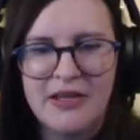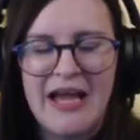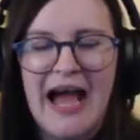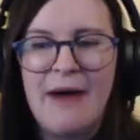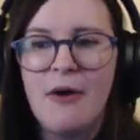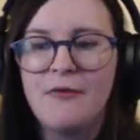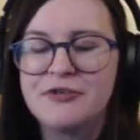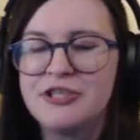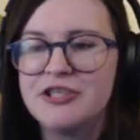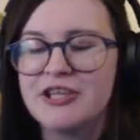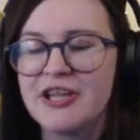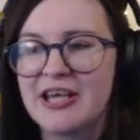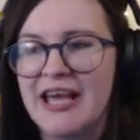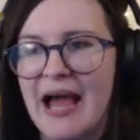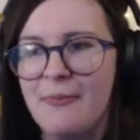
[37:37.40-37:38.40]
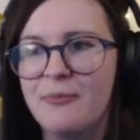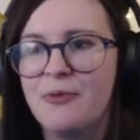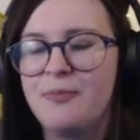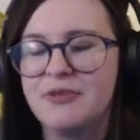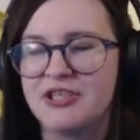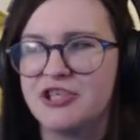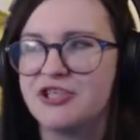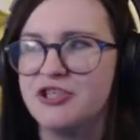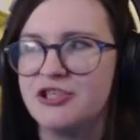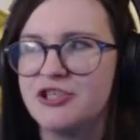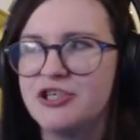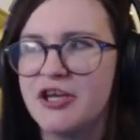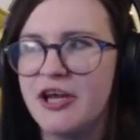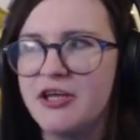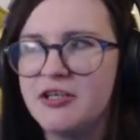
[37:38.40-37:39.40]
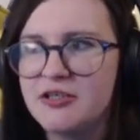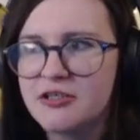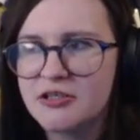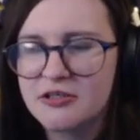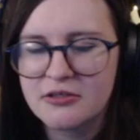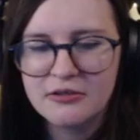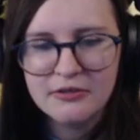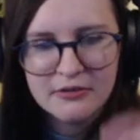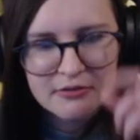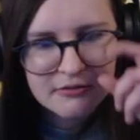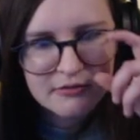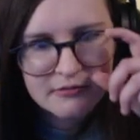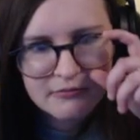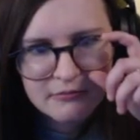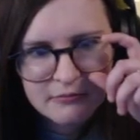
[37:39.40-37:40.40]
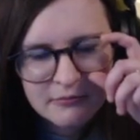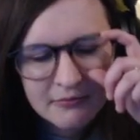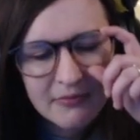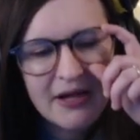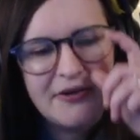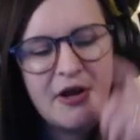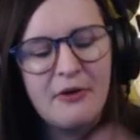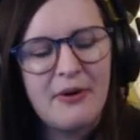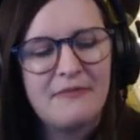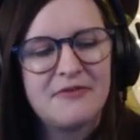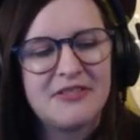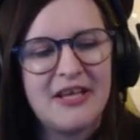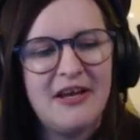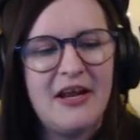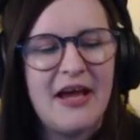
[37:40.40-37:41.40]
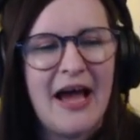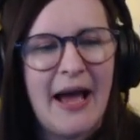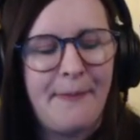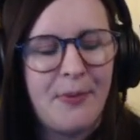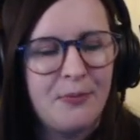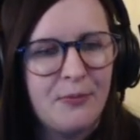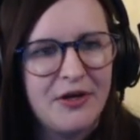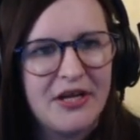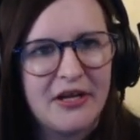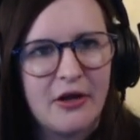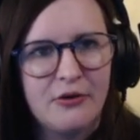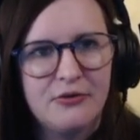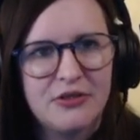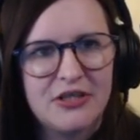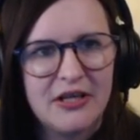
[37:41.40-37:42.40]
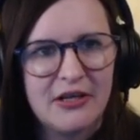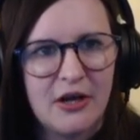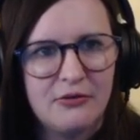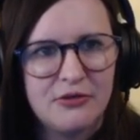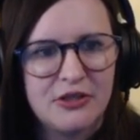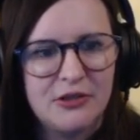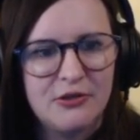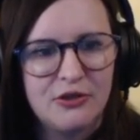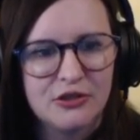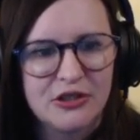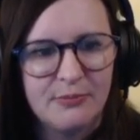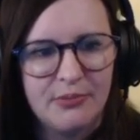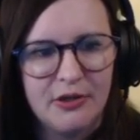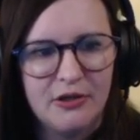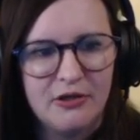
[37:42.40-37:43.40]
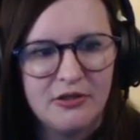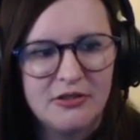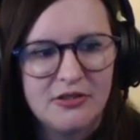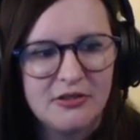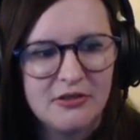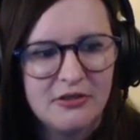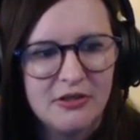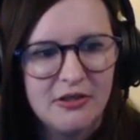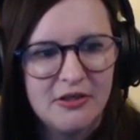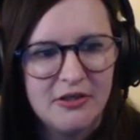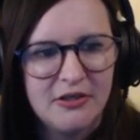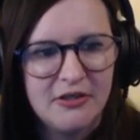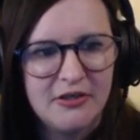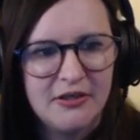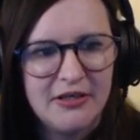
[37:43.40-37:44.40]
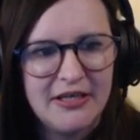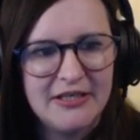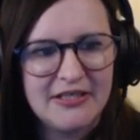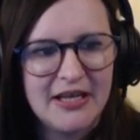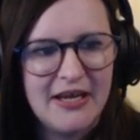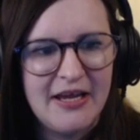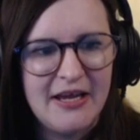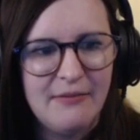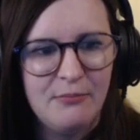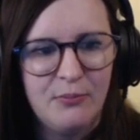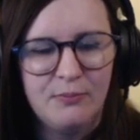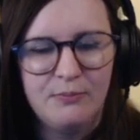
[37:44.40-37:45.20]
How often do the camera positions change? I know I've seen it happen when it goes, it goes, does the blurs. Is it